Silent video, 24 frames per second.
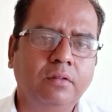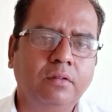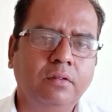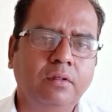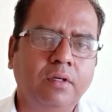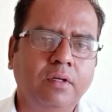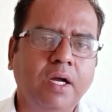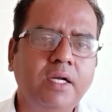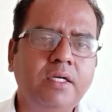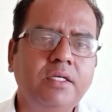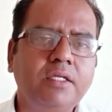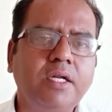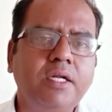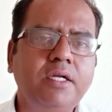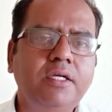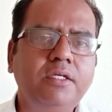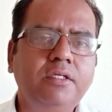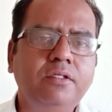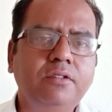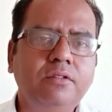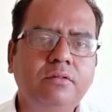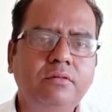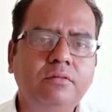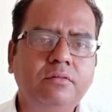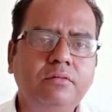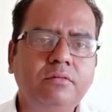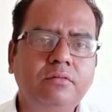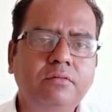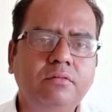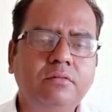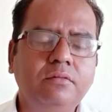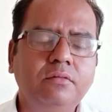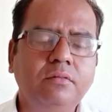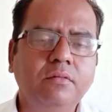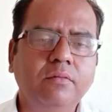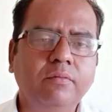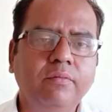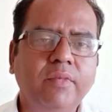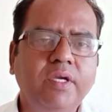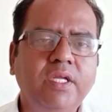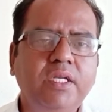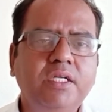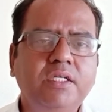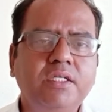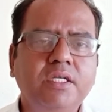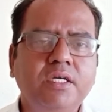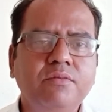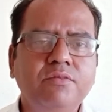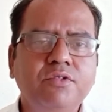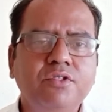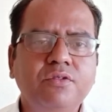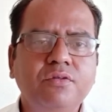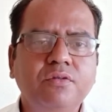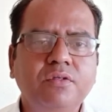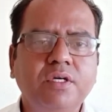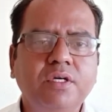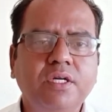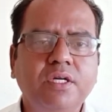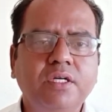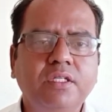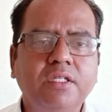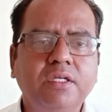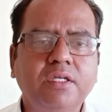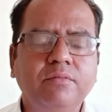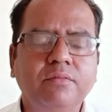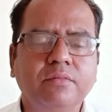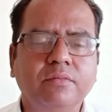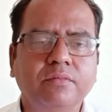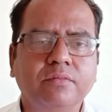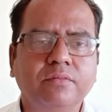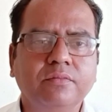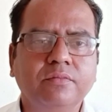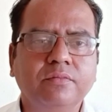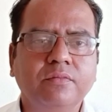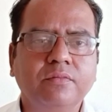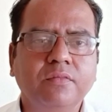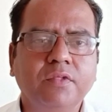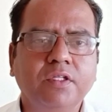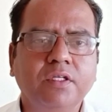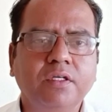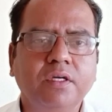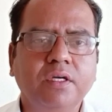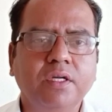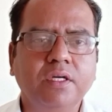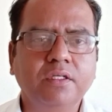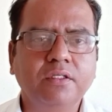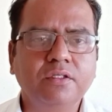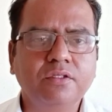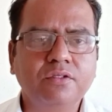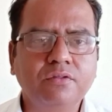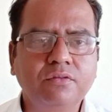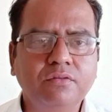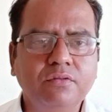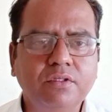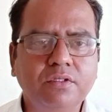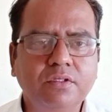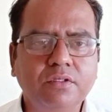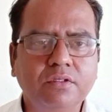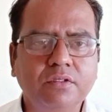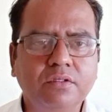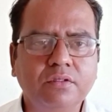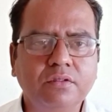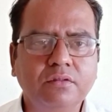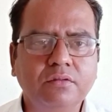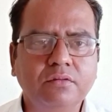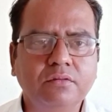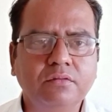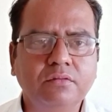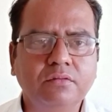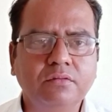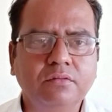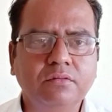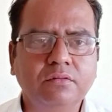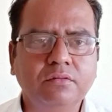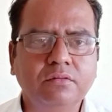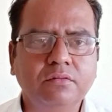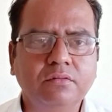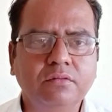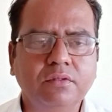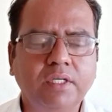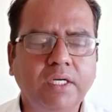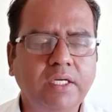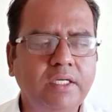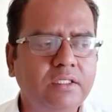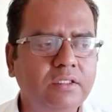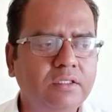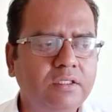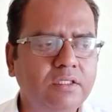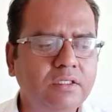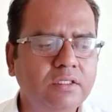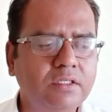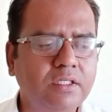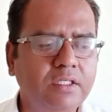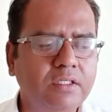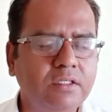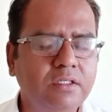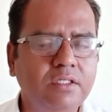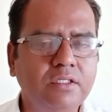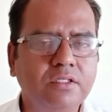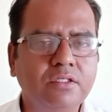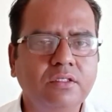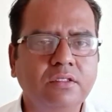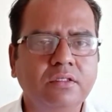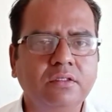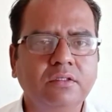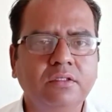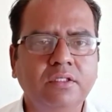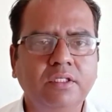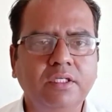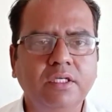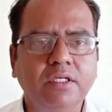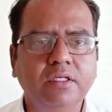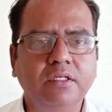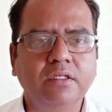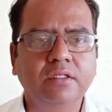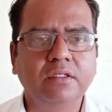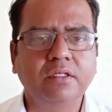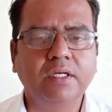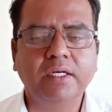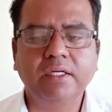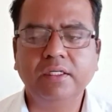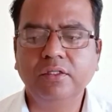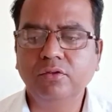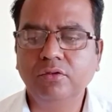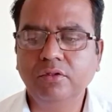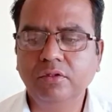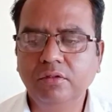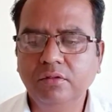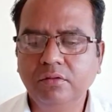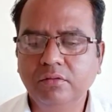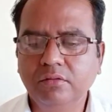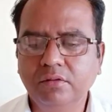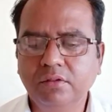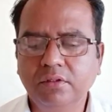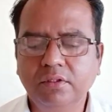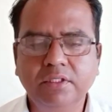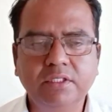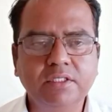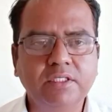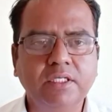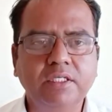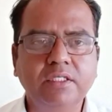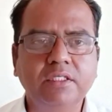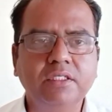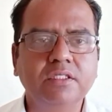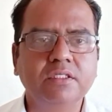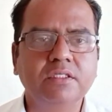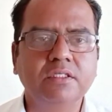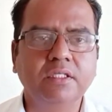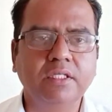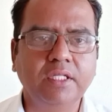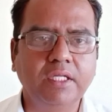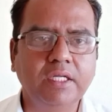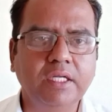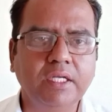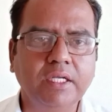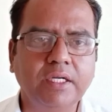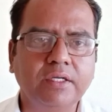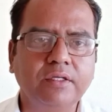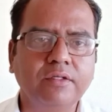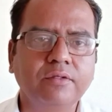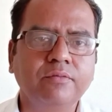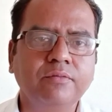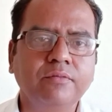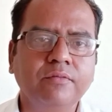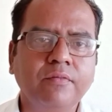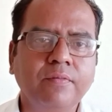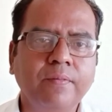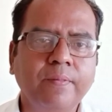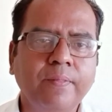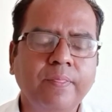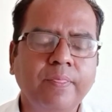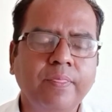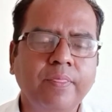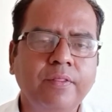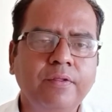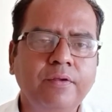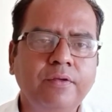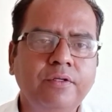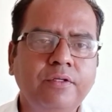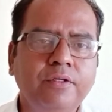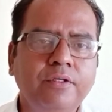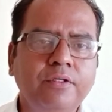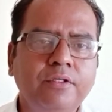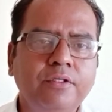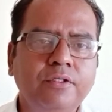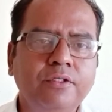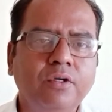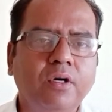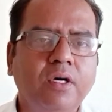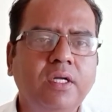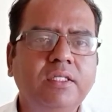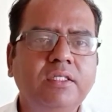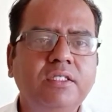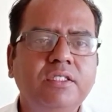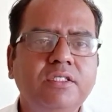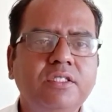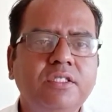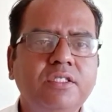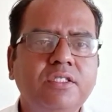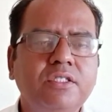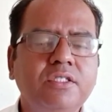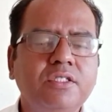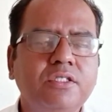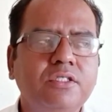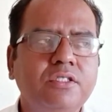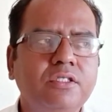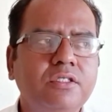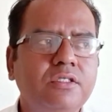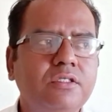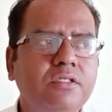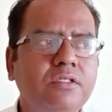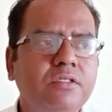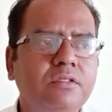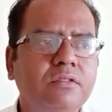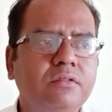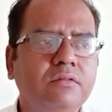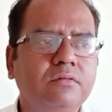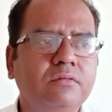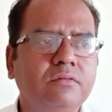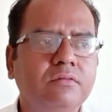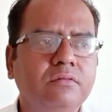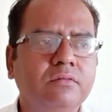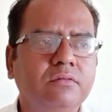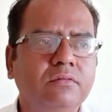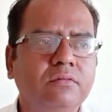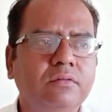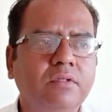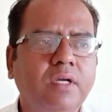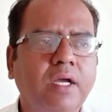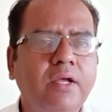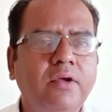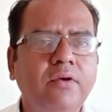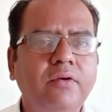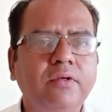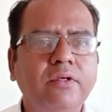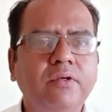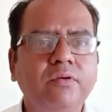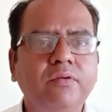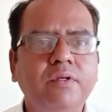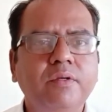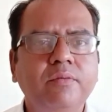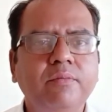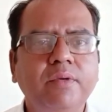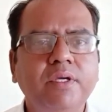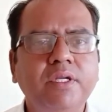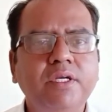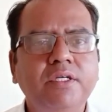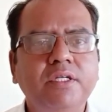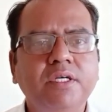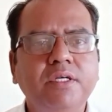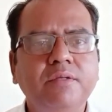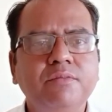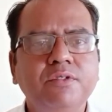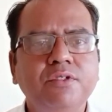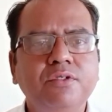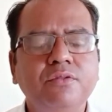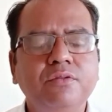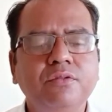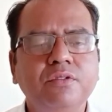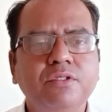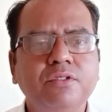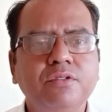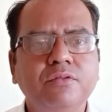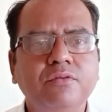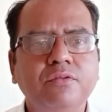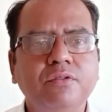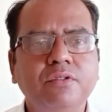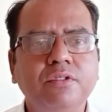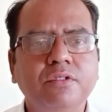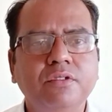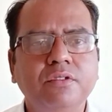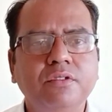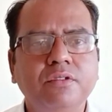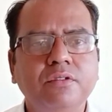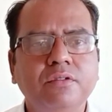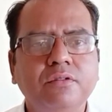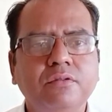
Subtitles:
I tried many times to correct them, correct the students. Write this and this here, write this and this there. So all these instructions I have given many times to the students